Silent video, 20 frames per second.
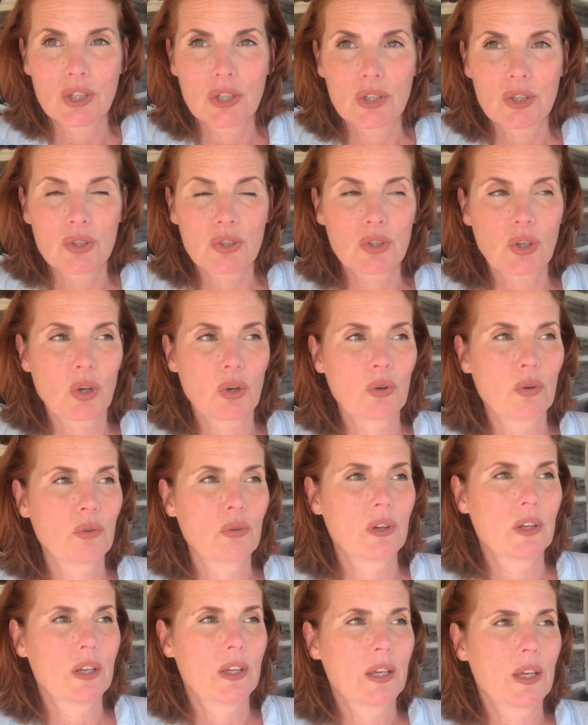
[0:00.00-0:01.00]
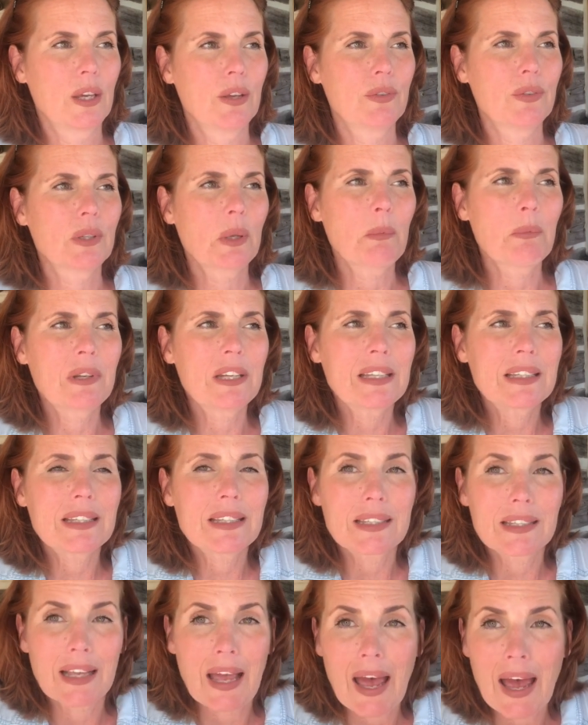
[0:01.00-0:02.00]
So if somebody's
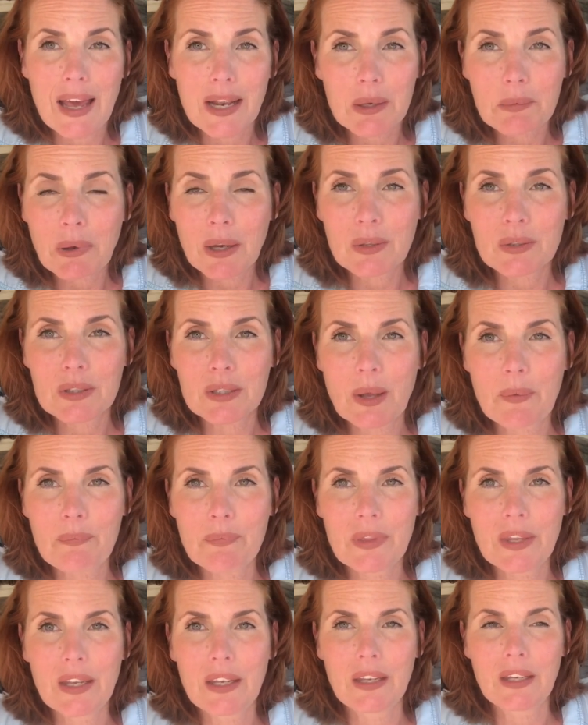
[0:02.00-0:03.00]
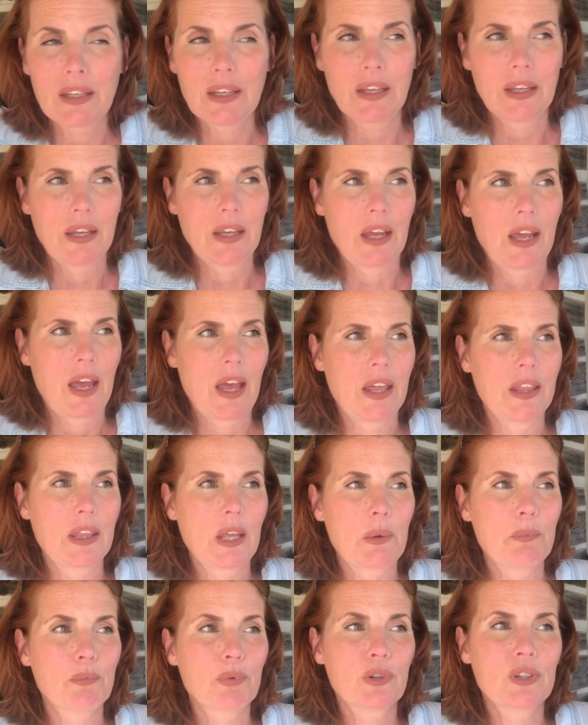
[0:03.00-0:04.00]
sad about something and
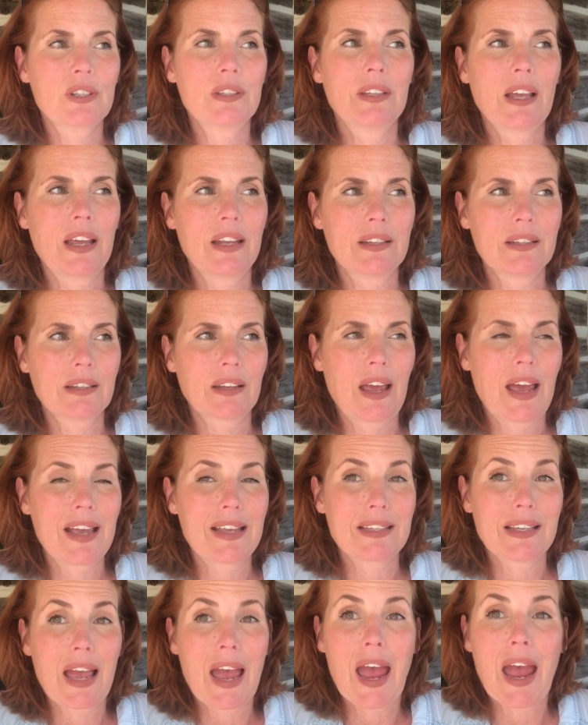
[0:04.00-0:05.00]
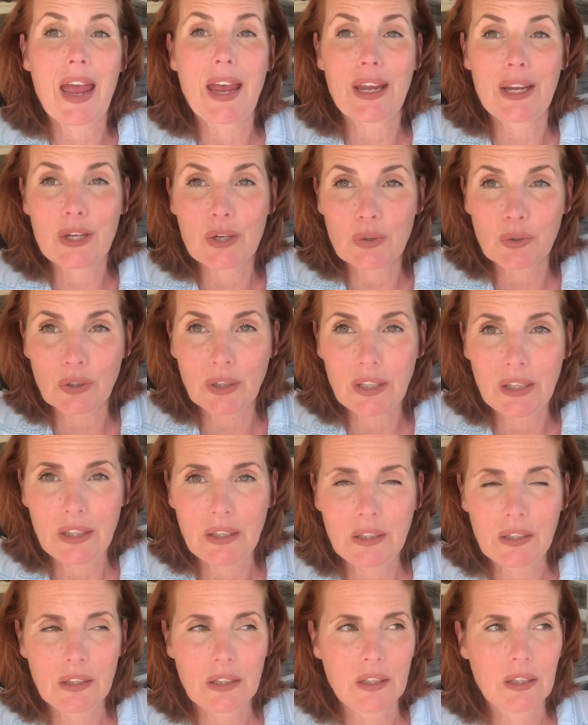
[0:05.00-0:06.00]
they present as angry,
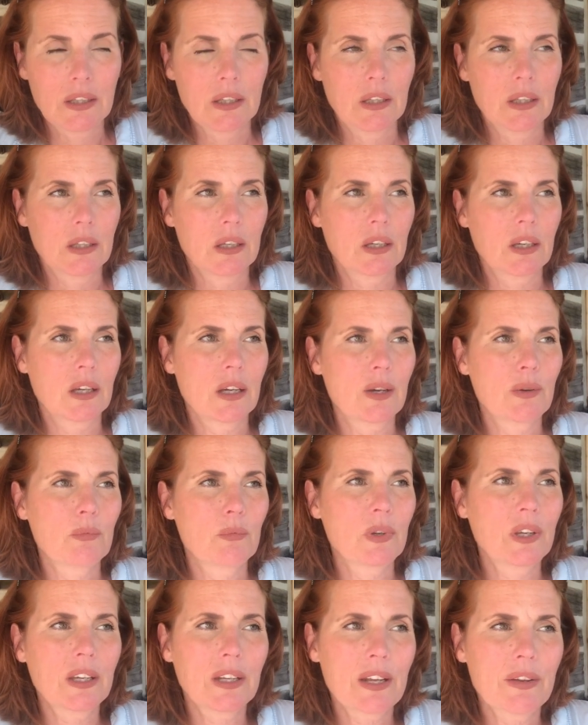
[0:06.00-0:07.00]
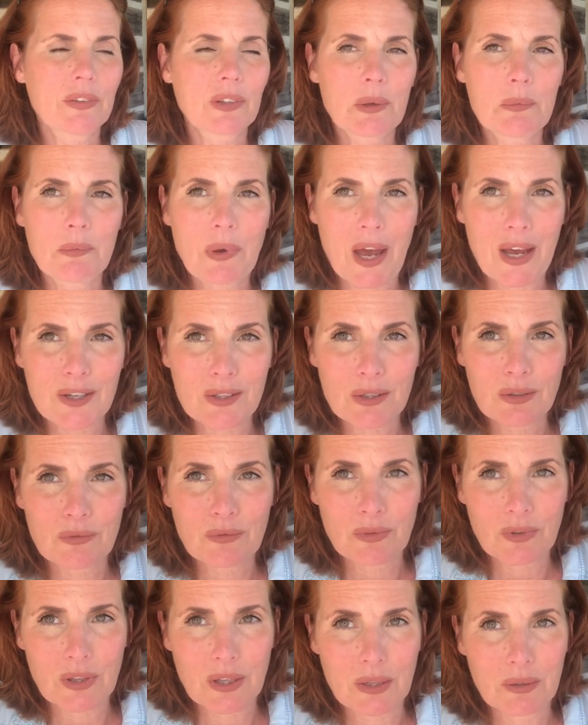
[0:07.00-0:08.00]
we can have compassion
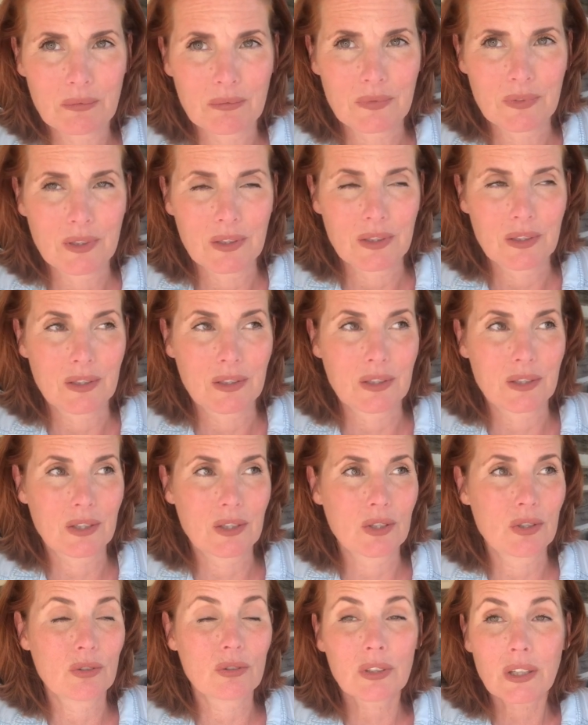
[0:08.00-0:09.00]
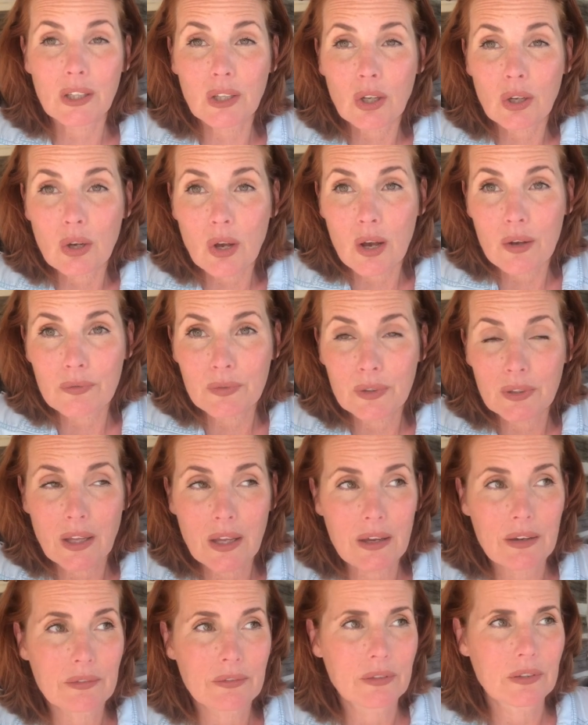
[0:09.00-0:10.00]
for them because they're like a call for
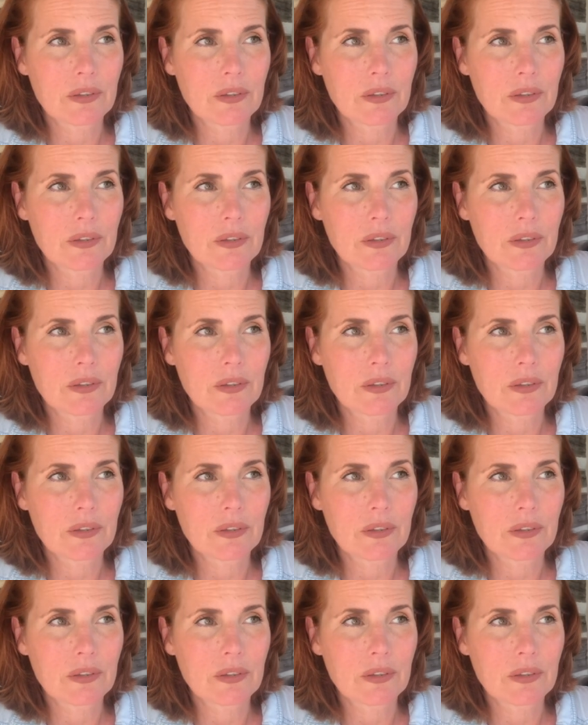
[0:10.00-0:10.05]
love.